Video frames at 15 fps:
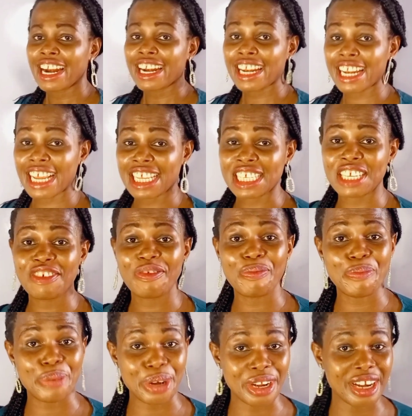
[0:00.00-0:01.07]

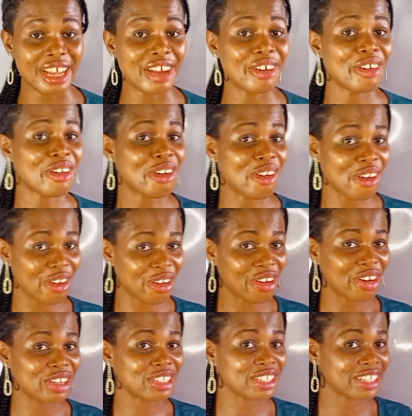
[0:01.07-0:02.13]
relative pronoun
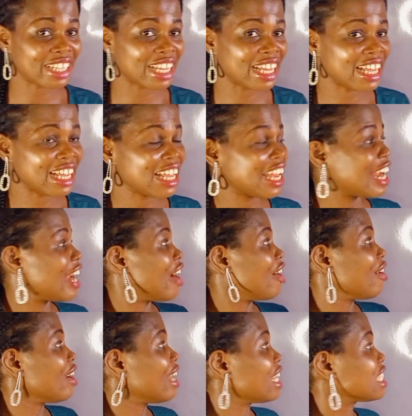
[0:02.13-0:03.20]
concord okay
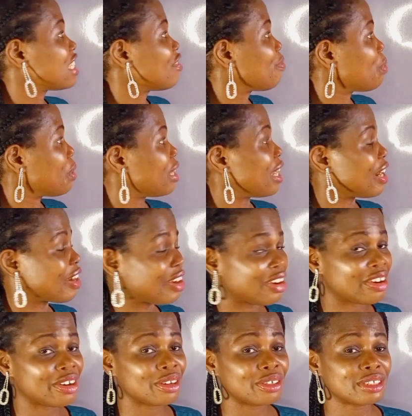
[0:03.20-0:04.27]
relative pronoun
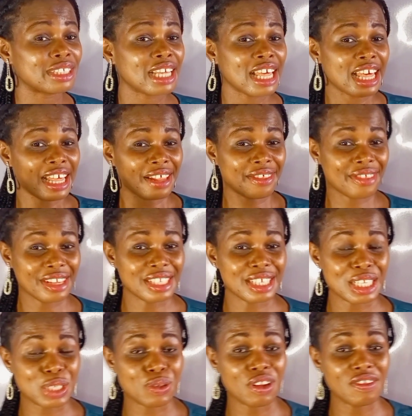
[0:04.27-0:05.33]
concord. This
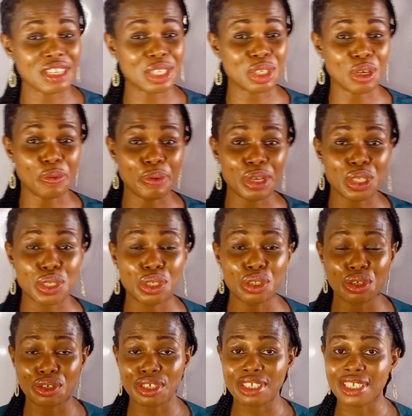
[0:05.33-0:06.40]
is one of the topics you're
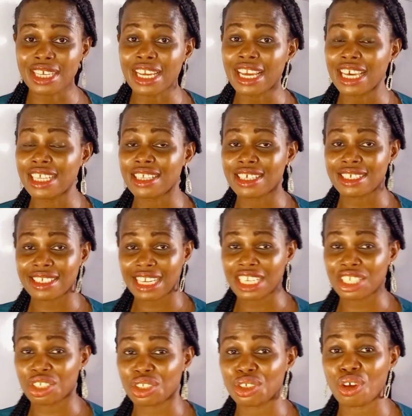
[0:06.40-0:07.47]
going to see in the
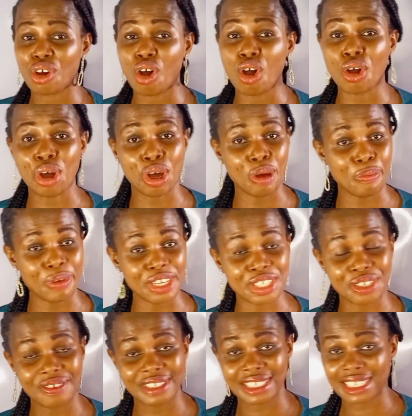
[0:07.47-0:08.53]
section on
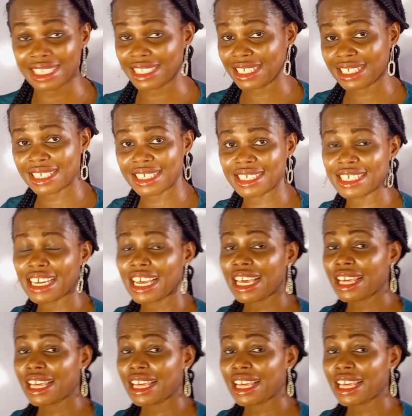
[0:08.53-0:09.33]
completion of sentences.